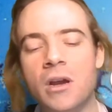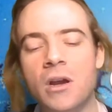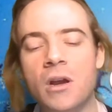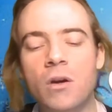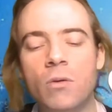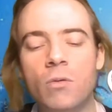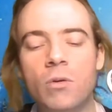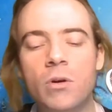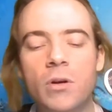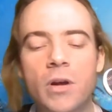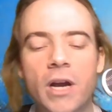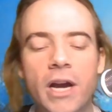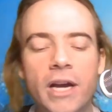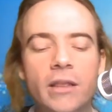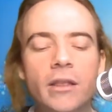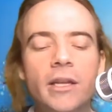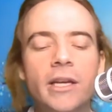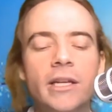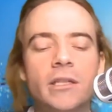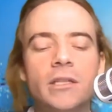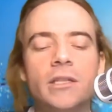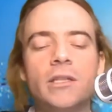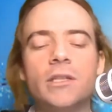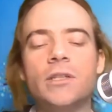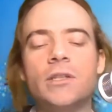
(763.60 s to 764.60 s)
Well, I'd
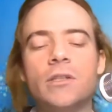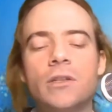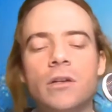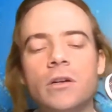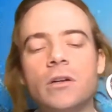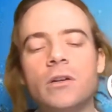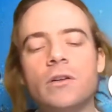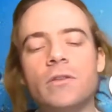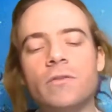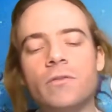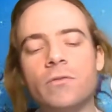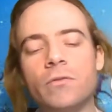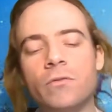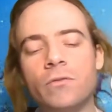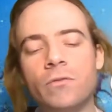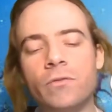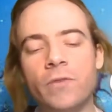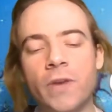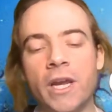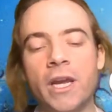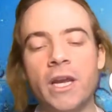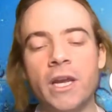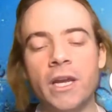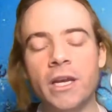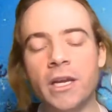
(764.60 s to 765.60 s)
like to start
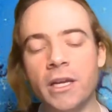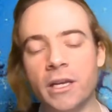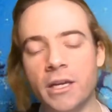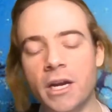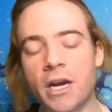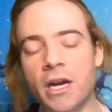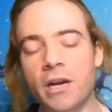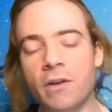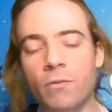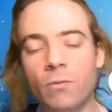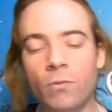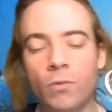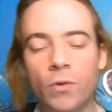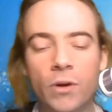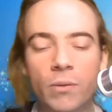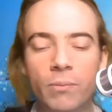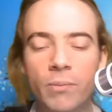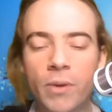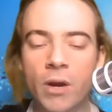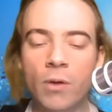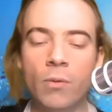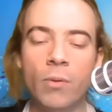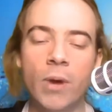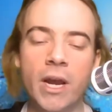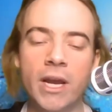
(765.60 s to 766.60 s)
vague and kind of work
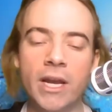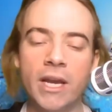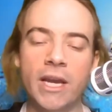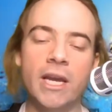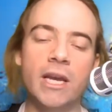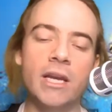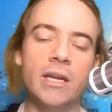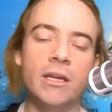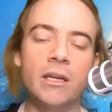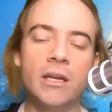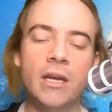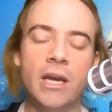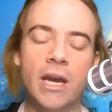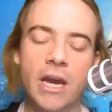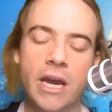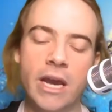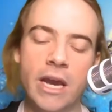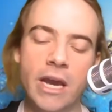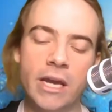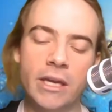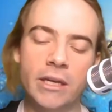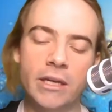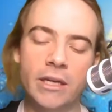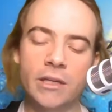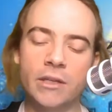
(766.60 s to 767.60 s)
my way in.
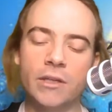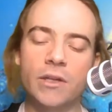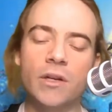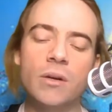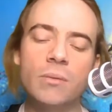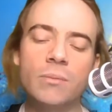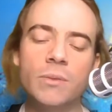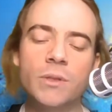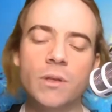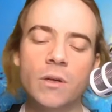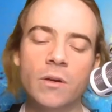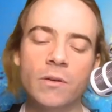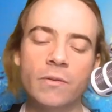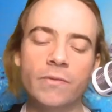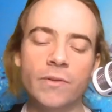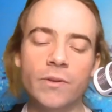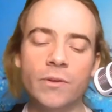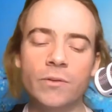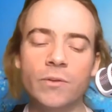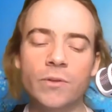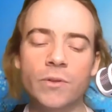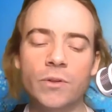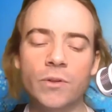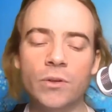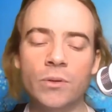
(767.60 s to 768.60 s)
And in terms of
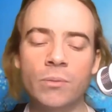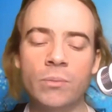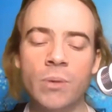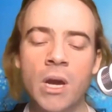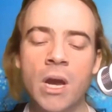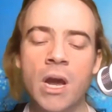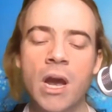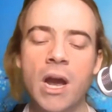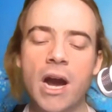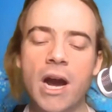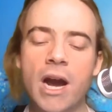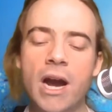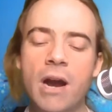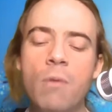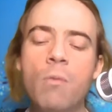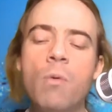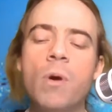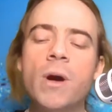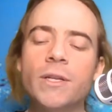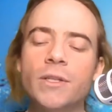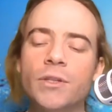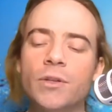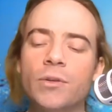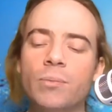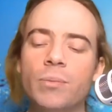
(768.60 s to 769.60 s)
YouTube, I
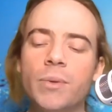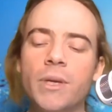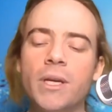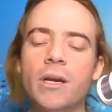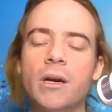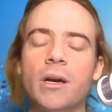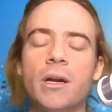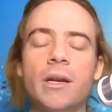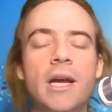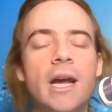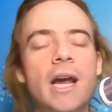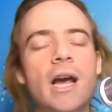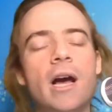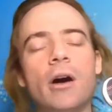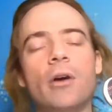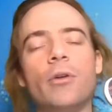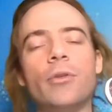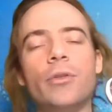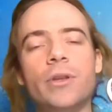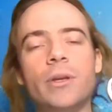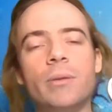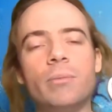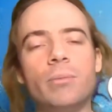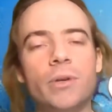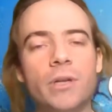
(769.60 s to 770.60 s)
want to be on a
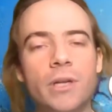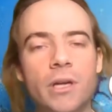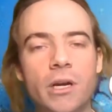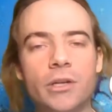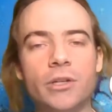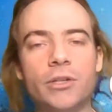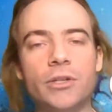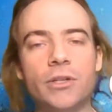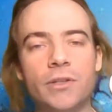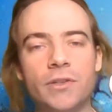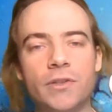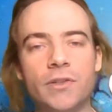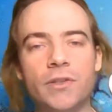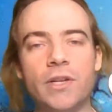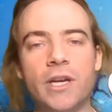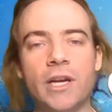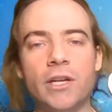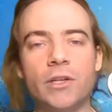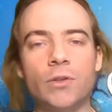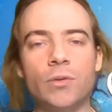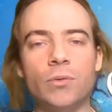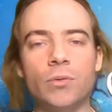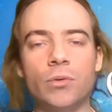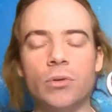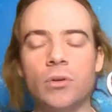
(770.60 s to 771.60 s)
healthy production
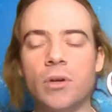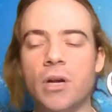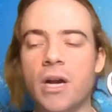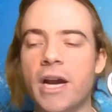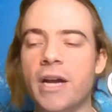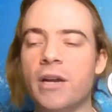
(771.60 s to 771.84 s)
schedule.